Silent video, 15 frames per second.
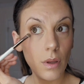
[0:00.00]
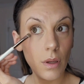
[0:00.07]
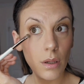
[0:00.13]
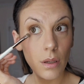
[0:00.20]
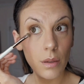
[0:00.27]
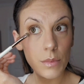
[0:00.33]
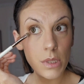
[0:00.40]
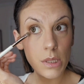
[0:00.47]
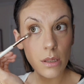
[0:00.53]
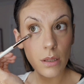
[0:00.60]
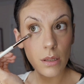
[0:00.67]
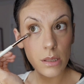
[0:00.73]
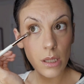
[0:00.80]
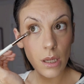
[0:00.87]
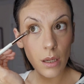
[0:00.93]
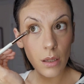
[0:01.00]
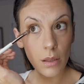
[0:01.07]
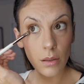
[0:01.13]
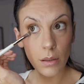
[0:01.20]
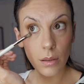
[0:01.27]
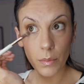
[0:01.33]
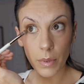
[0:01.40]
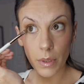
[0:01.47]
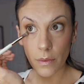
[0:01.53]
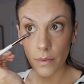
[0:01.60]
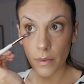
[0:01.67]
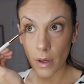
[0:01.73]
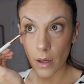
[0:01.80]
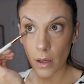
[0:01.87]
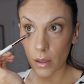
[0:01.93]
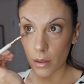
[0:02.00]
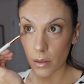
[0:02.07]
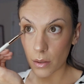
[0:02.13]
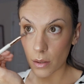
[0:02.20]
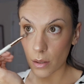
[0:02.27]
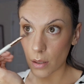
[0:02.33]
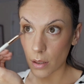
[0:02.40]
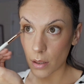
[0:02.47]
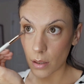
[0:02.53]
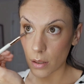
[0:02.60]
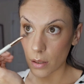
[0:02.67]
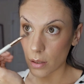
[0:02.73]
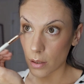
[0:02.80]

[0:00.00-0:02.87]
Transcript: And I'm just going to take a little bit of that under